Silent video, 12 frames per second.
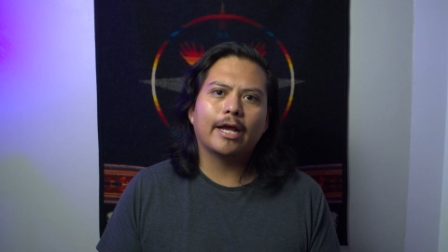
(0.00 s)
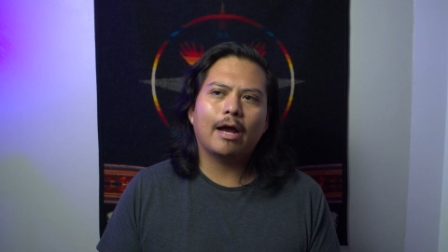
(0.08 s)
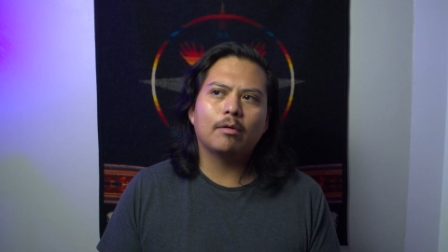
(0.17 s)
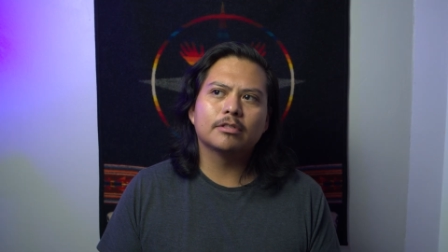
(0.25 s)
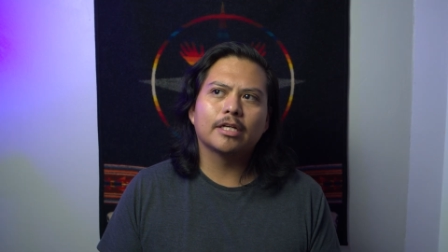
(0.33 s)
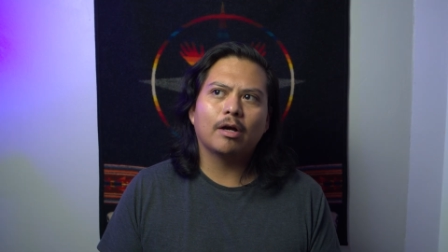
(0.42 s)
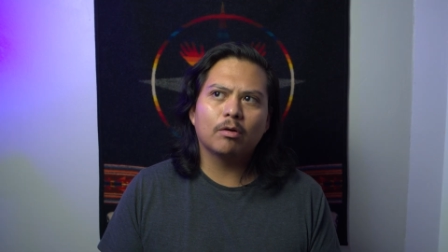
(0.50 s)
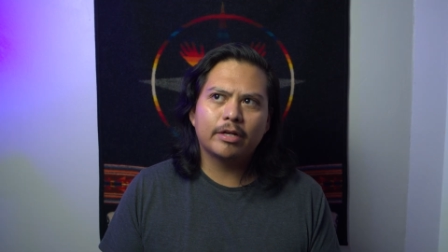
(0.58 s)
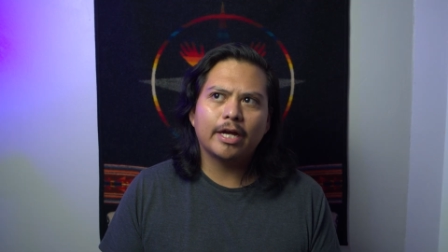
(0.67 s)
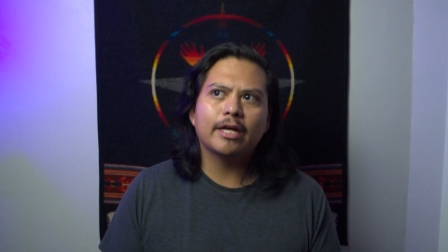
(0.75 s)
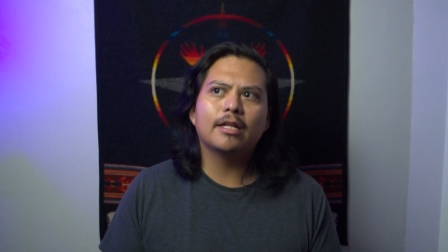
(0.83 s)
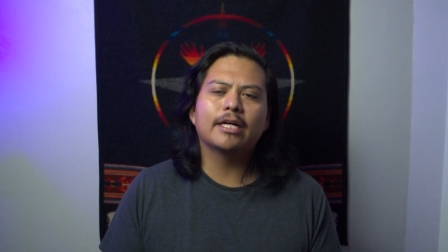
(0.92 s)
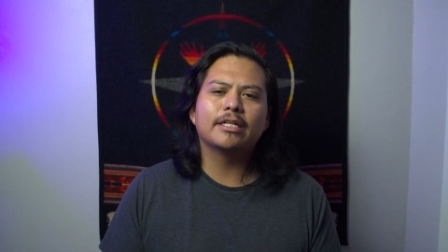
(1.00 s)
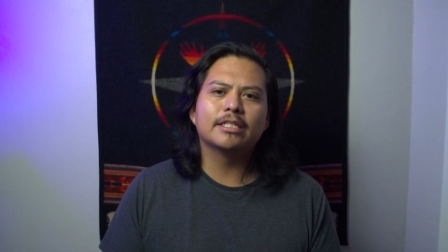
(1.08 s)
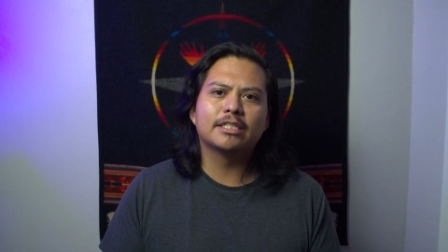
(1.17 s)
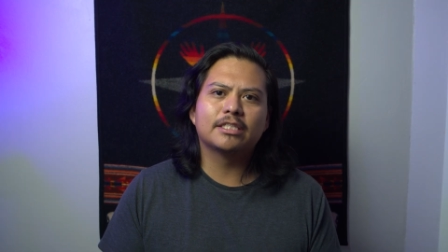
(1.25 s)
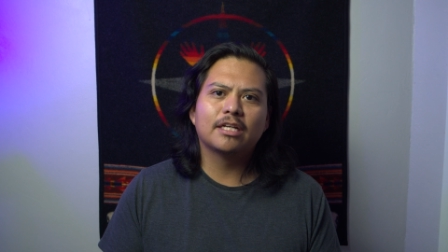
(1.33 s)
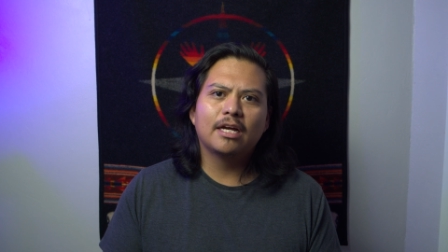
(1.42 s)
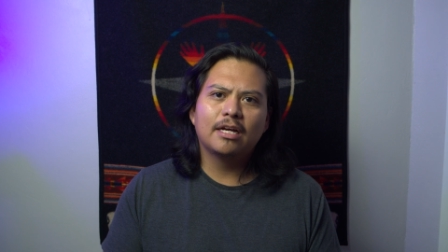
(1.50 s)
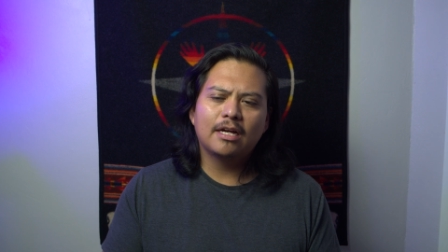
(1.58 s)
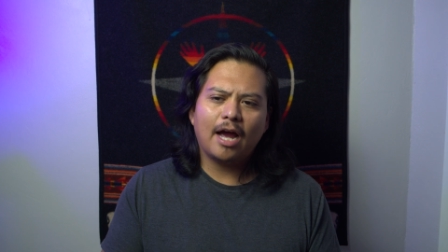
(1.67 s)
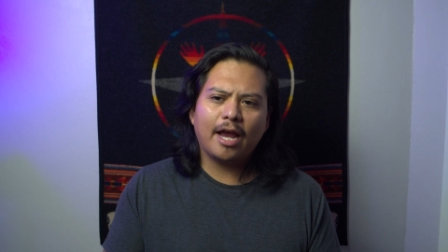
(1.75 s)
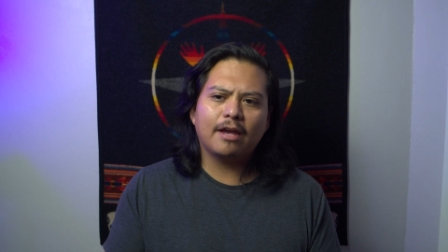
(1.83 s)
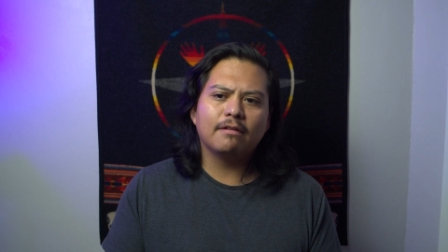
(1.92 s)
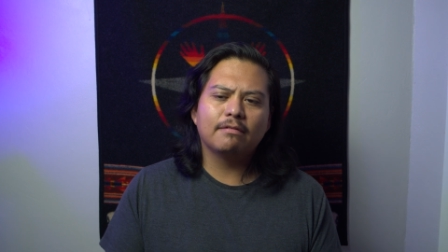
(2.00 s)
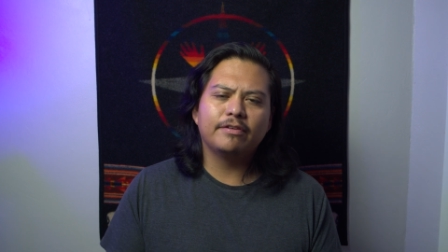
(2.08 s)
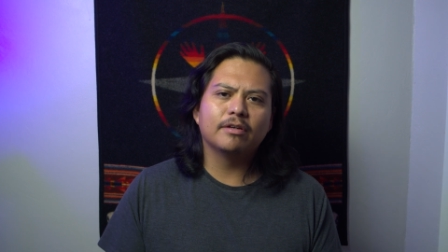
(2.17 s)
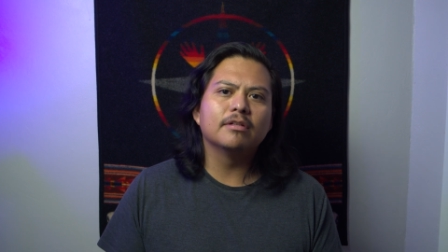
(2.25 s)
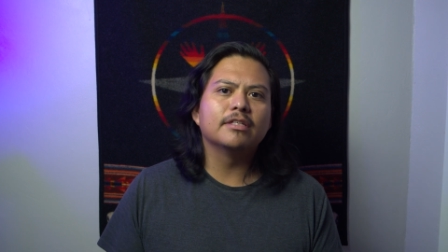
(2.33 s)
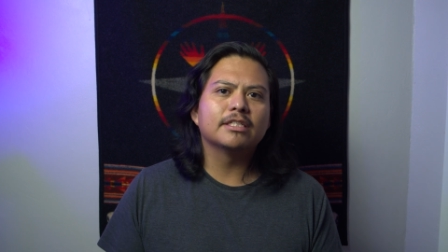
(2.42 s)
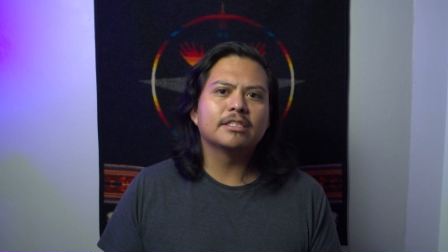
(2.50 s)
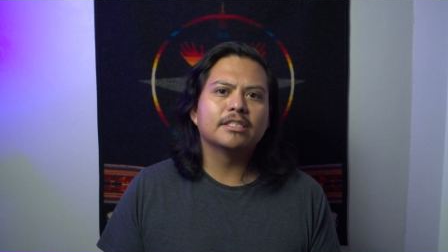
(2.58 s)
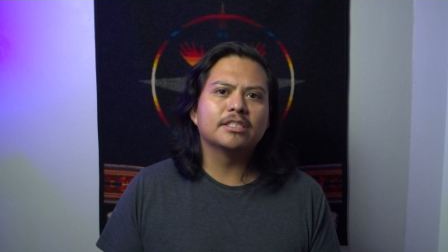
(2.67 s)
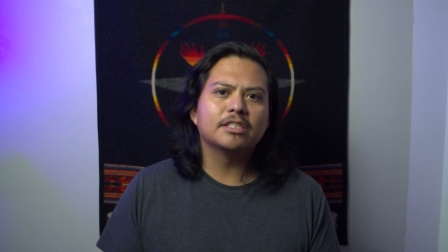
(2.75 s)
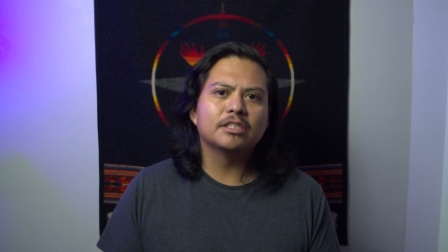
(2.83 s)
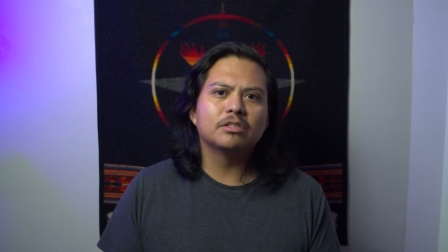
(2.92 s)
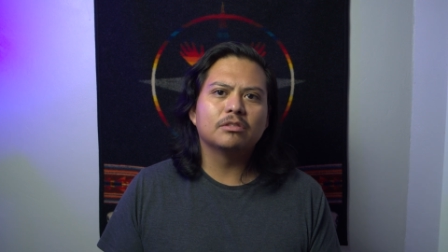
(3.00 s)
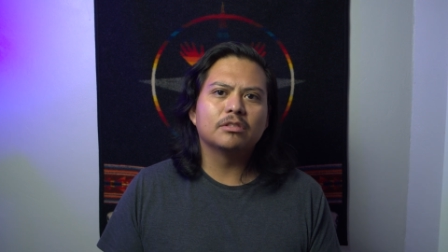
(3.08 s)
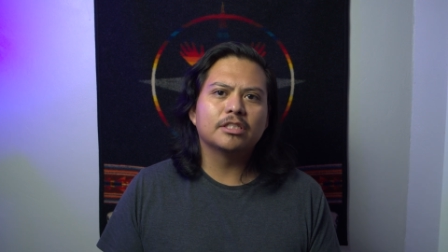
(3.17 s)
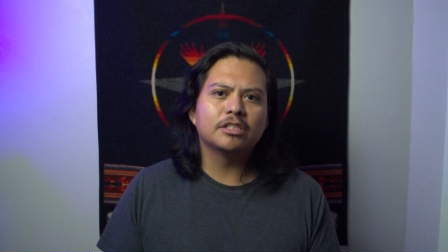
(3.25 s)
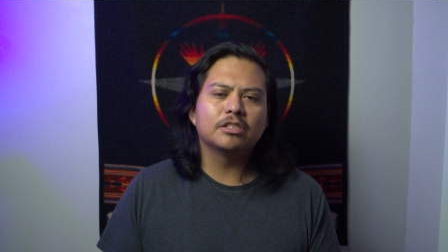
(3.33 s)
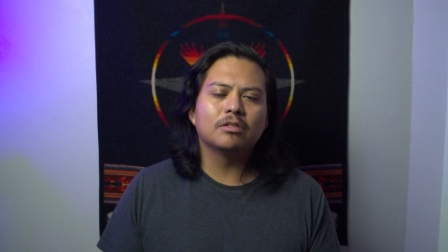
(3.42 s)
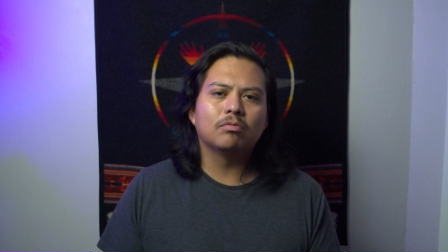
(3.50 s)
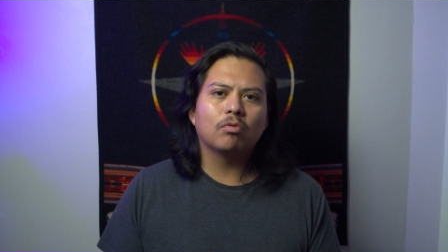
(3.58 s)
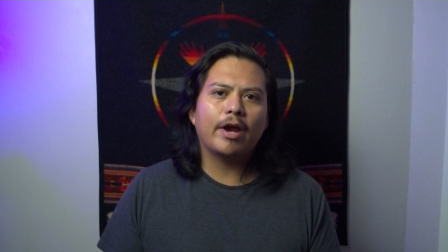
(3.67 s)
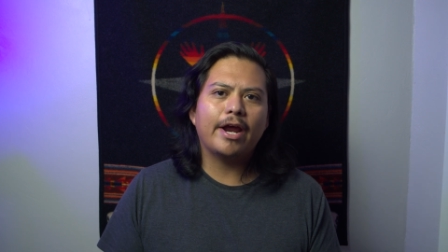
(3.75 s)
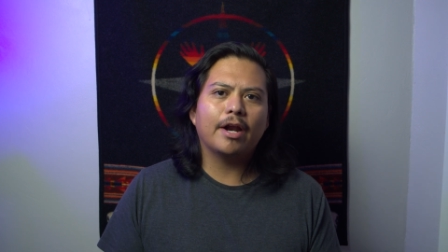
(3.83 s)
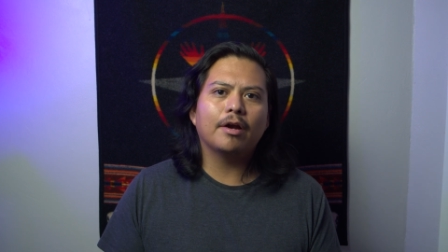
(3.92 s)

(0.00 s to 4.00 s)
Like I was like, okay, like this, I can feel this. This is great.